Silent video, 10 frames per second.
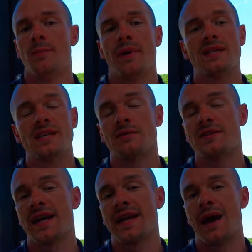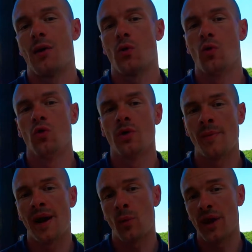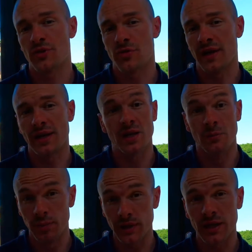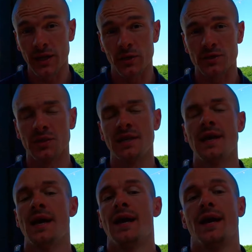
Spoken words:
Basically I was taking out all of my weight training completely and utterly